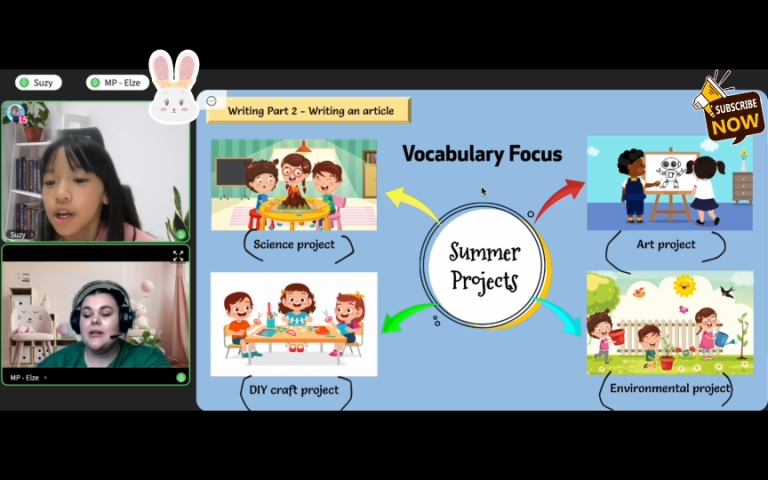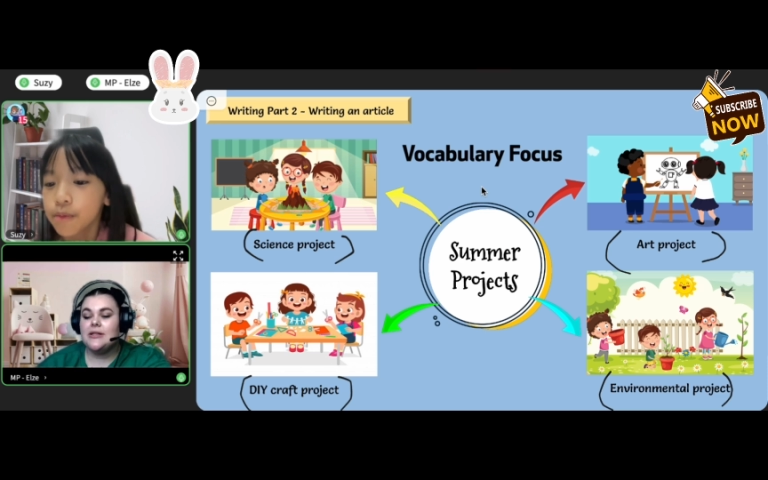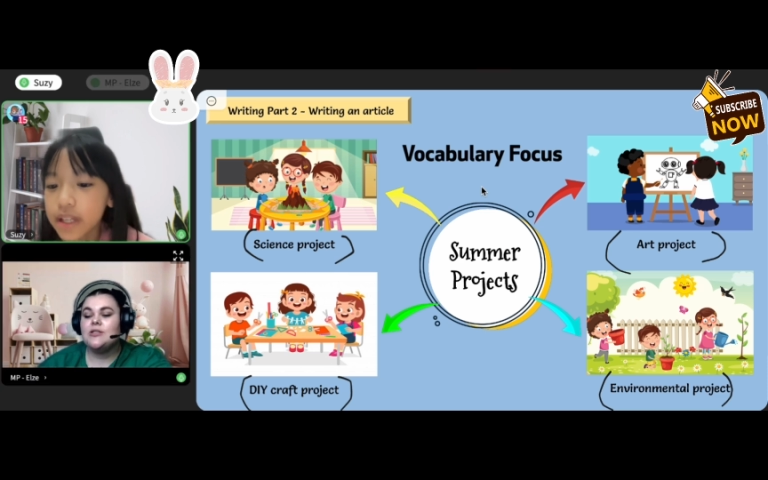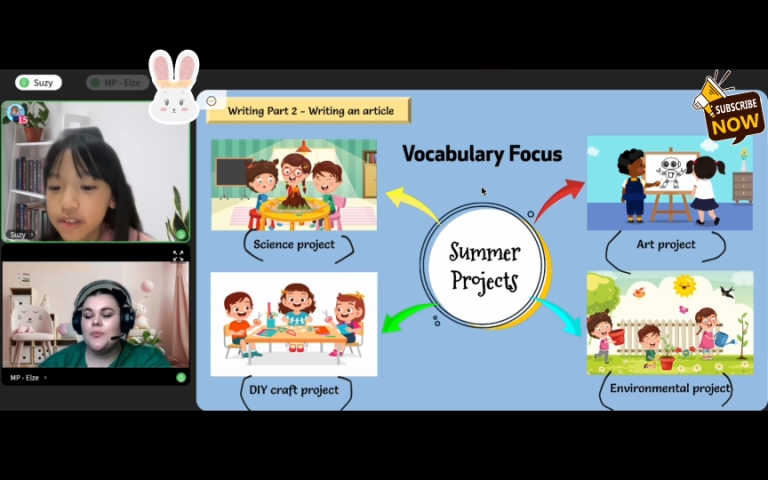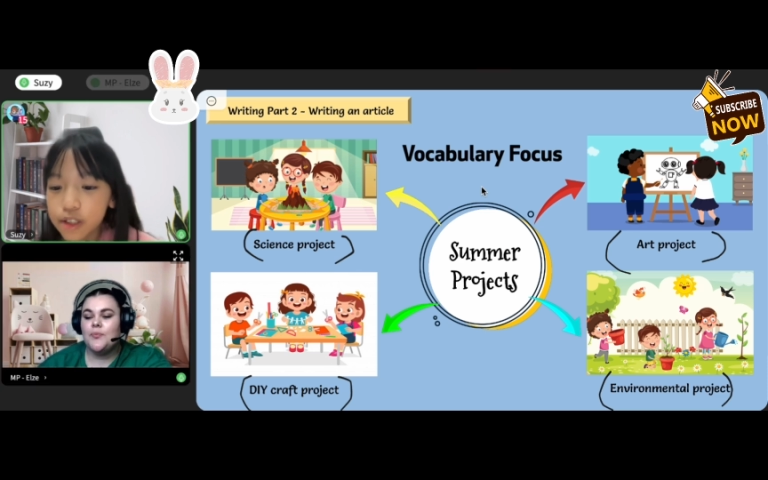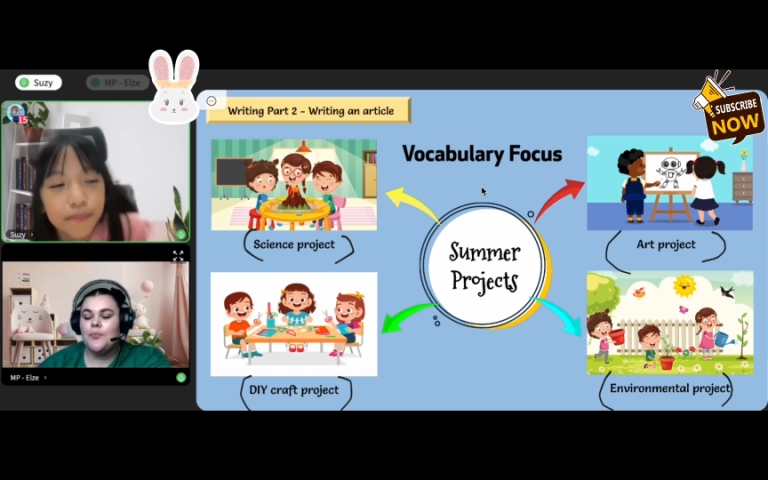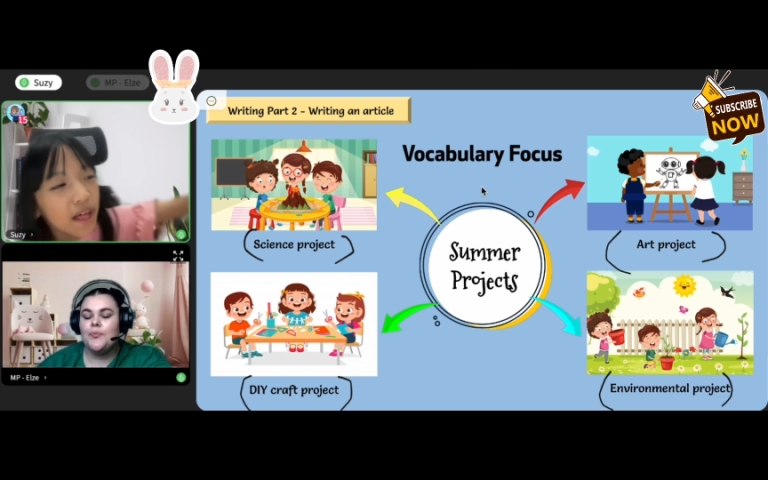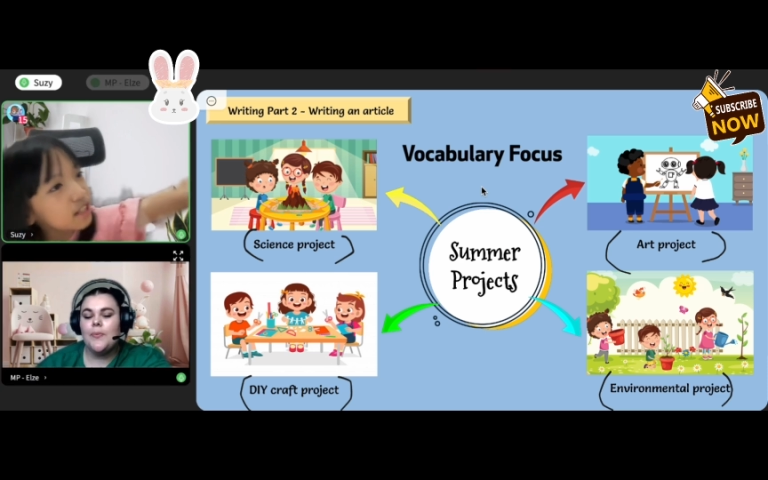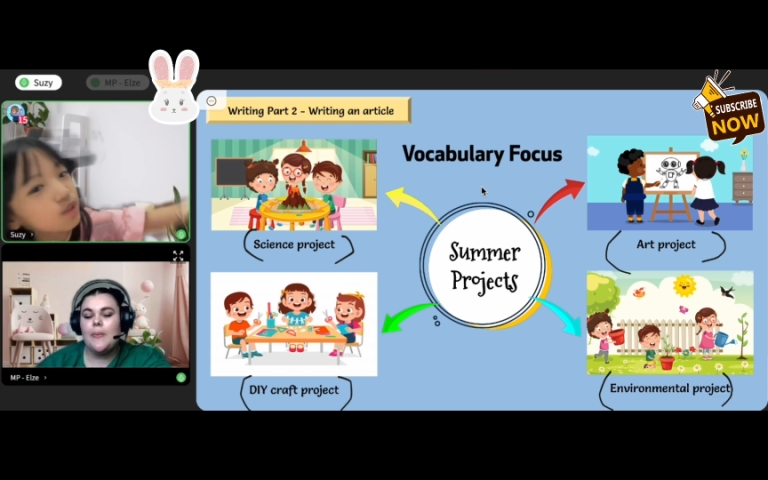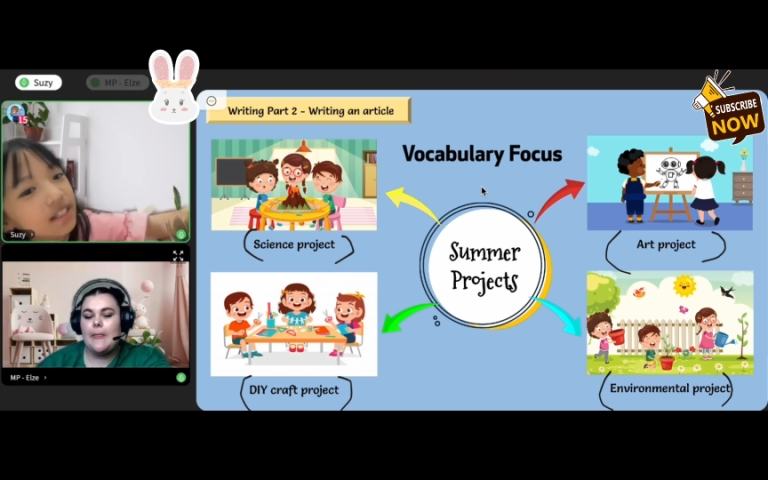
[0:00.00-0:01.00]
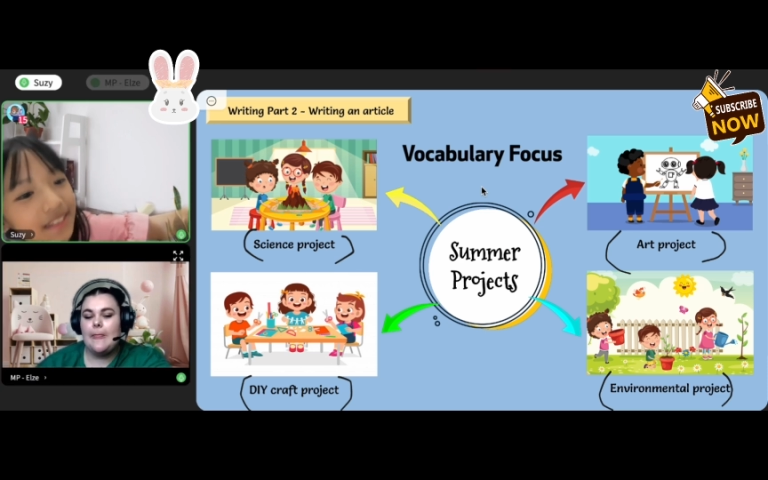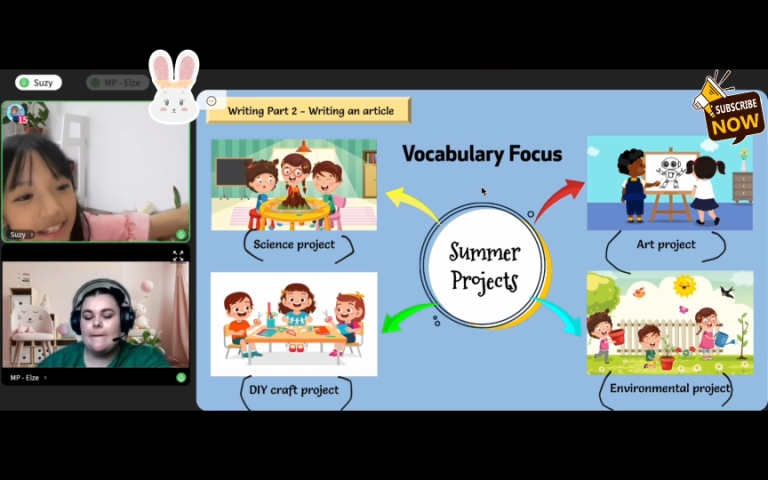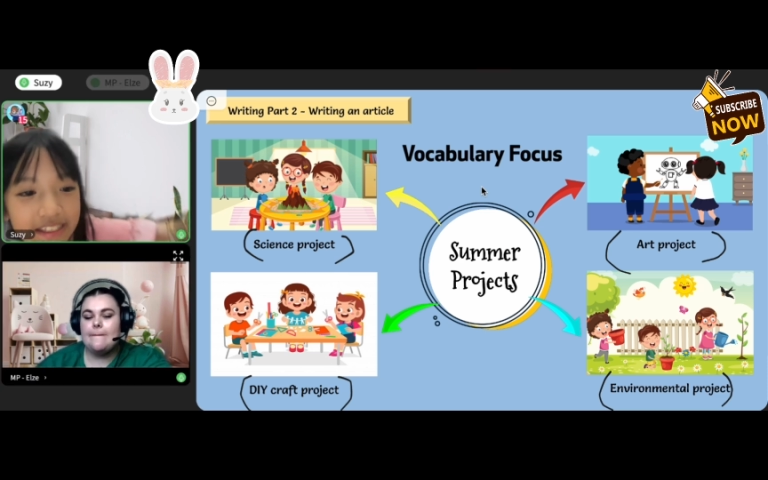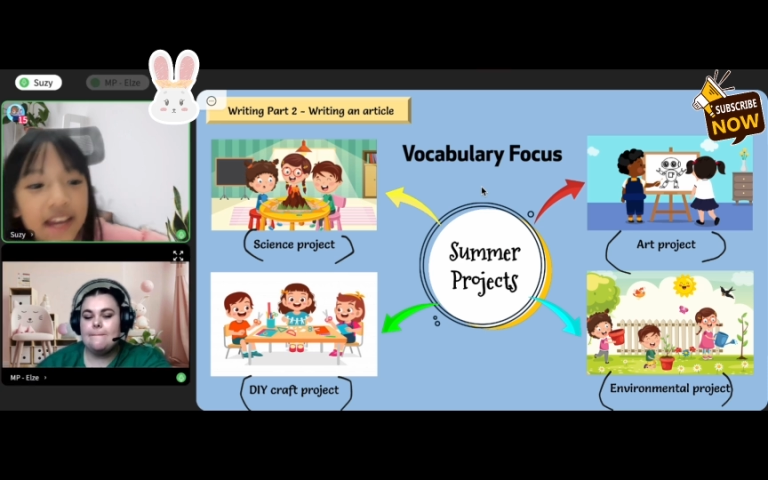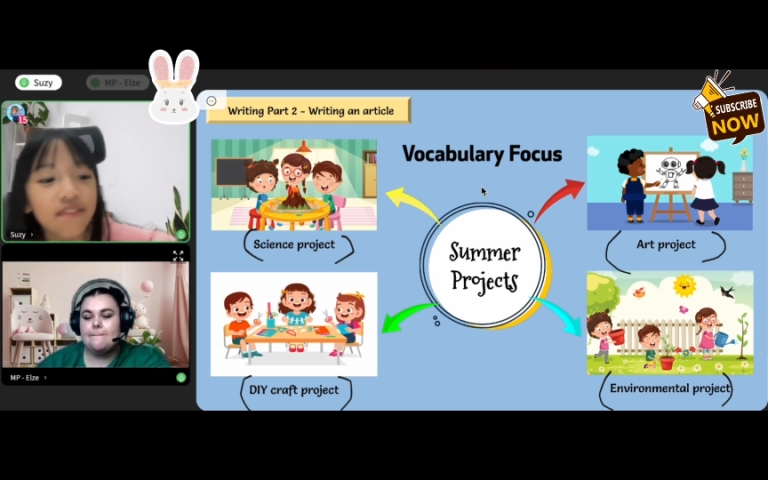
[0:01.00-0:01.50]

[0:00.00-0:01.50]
we have to plant trees and save